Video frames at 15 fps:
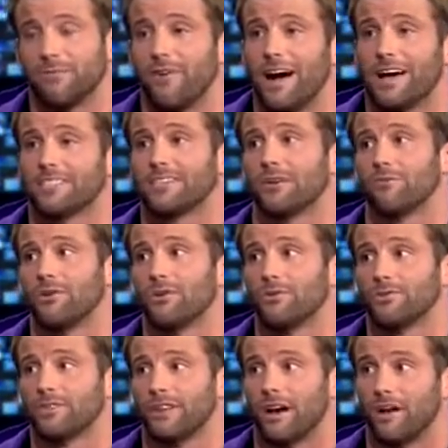find someone
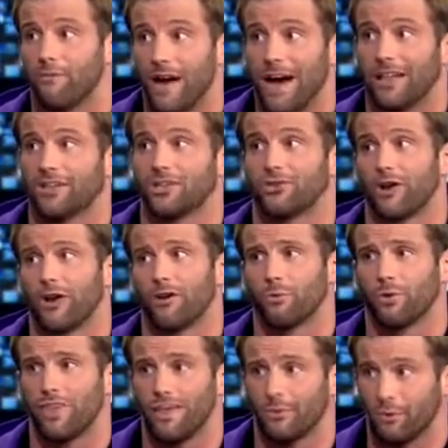who's a valid trainer
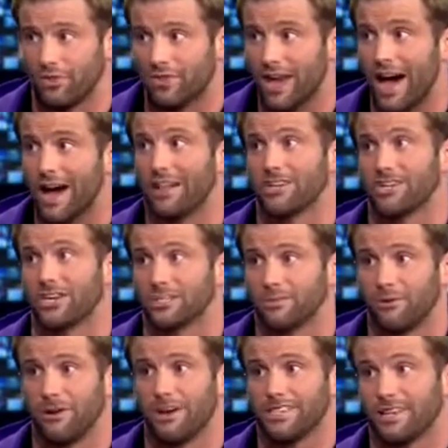with knowledge and
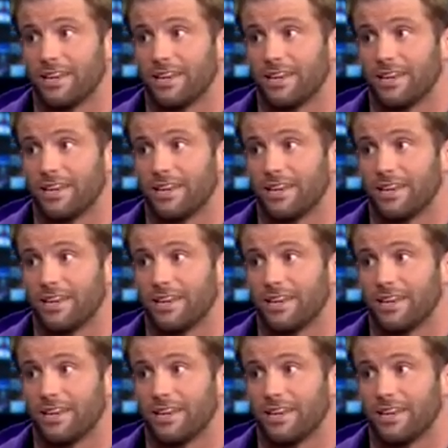experience,